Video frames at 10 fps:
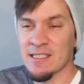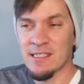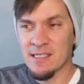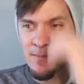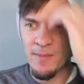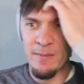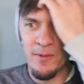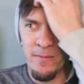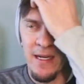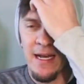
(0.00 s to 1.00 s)
And some
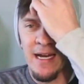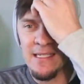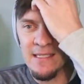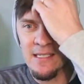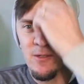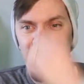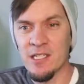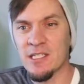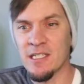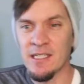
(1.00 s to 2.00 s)
people might ask this
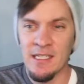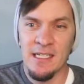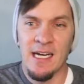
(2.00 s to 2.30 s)
question.